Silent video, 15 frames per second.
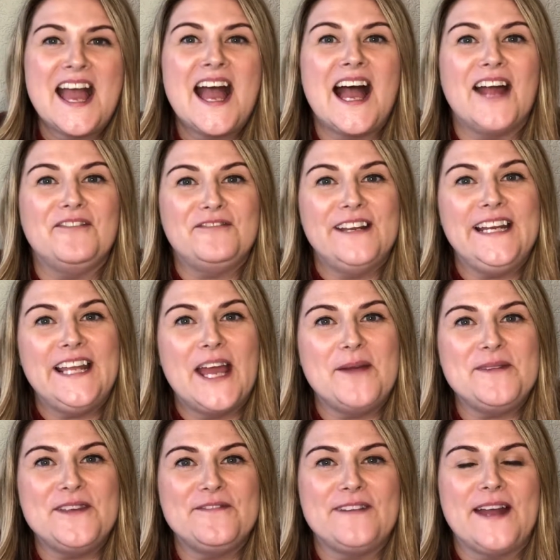I really hope
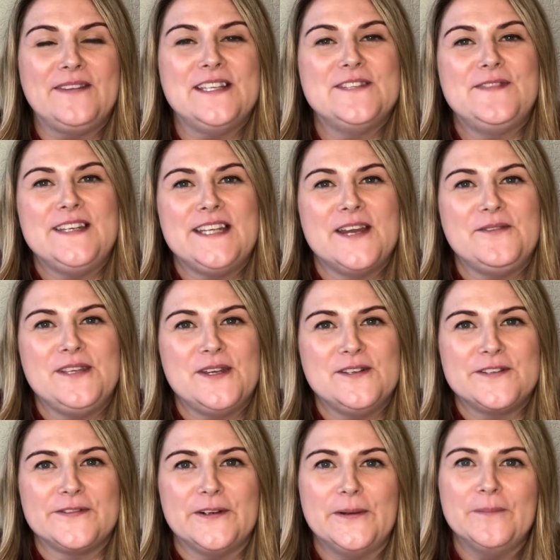you found this video
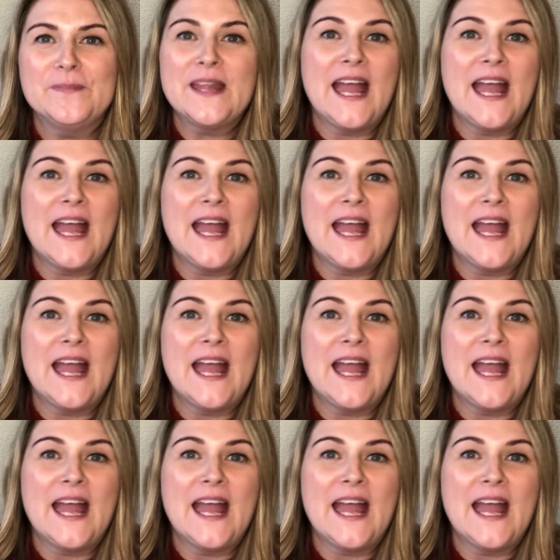useful,